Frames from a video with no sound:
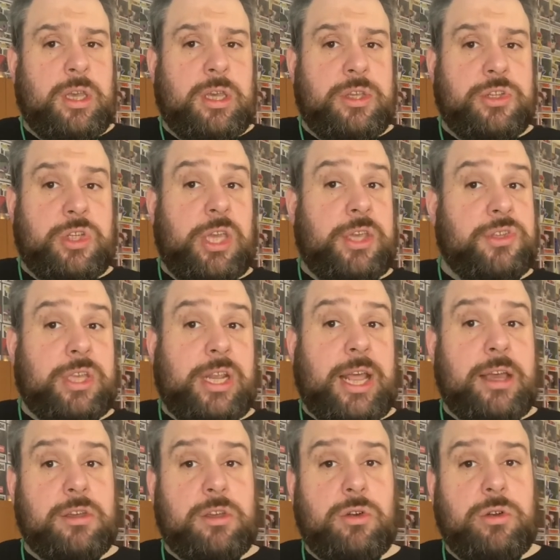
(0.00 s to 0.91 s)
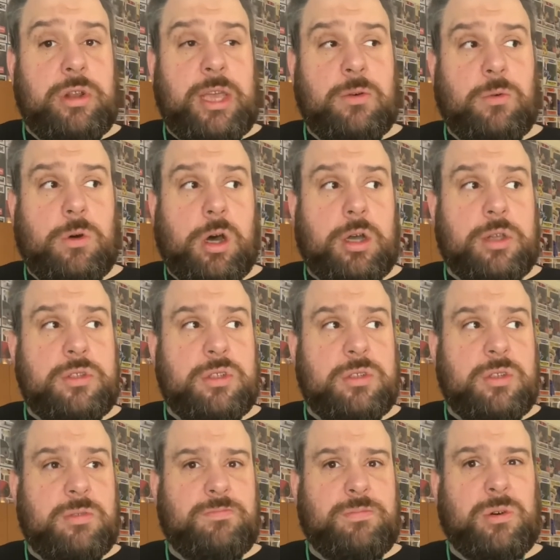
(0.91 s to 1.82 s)
She said how good it
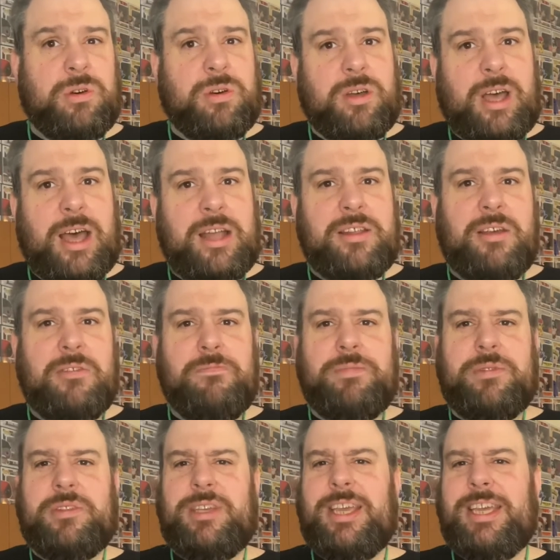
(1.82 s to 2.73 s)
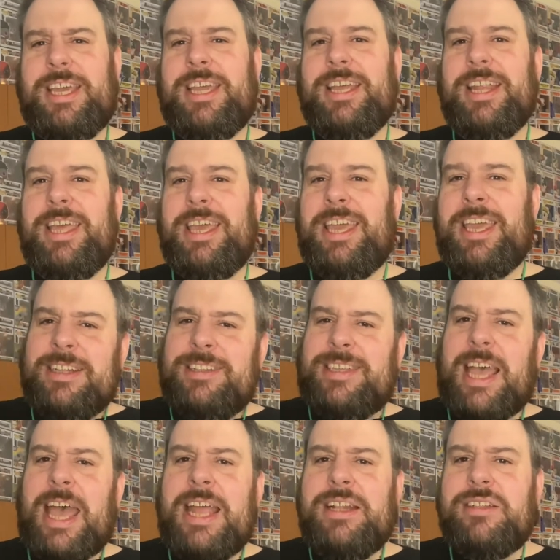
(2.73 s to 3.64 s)
was, but I don't particularly
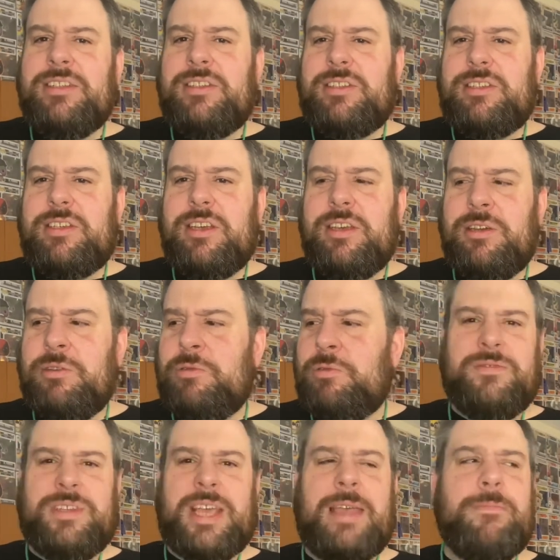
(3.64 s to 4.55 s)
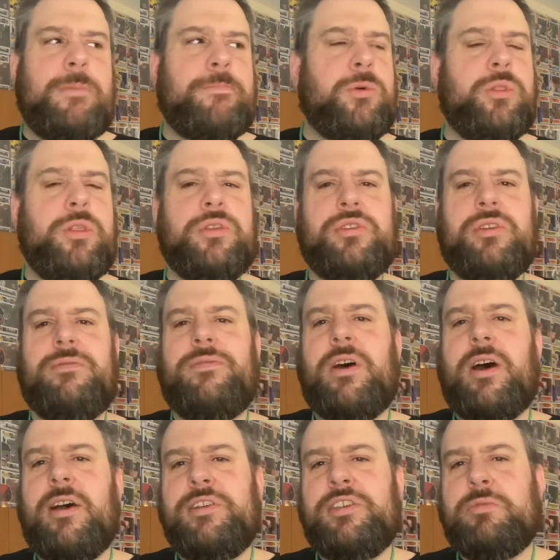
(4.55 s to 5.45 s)
tend to take my mother's
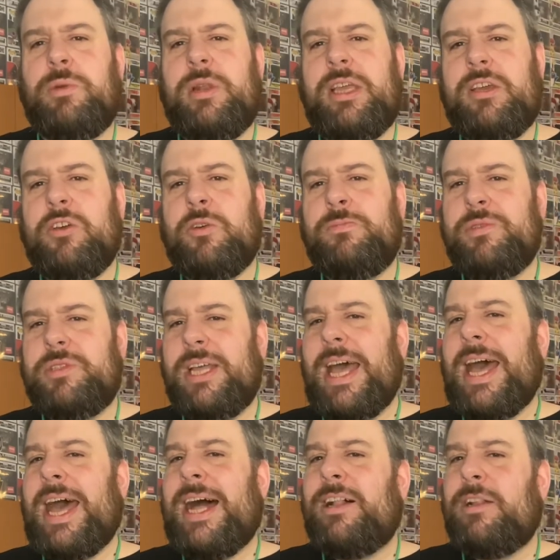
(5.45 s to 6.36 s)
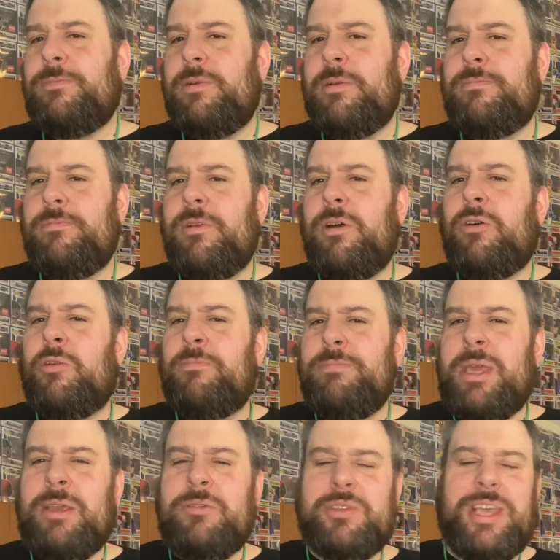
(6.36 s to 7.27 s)
advice when it comes to album or
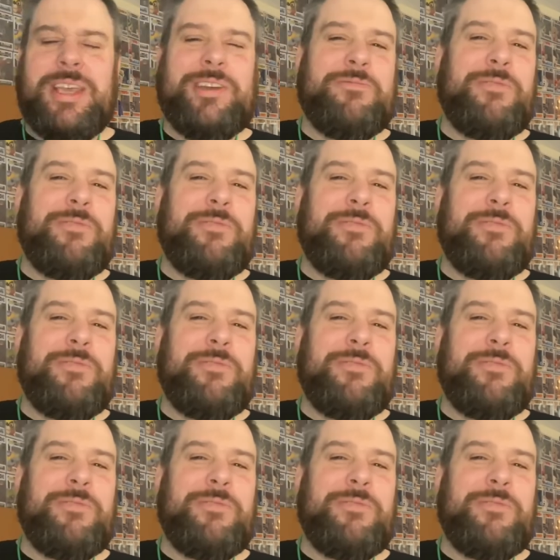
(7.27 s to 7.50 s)
music